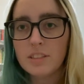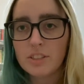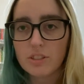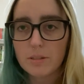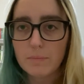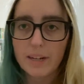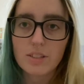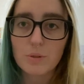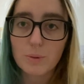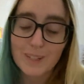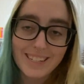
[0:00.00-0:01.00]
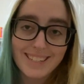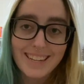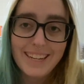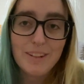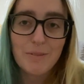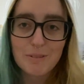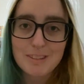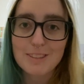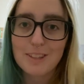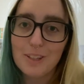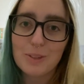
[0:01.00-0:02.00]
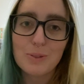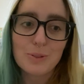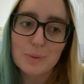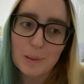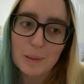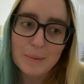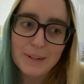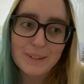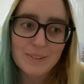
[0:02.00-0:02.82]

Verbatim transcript: It's just my store isn't, which is a huge bummer.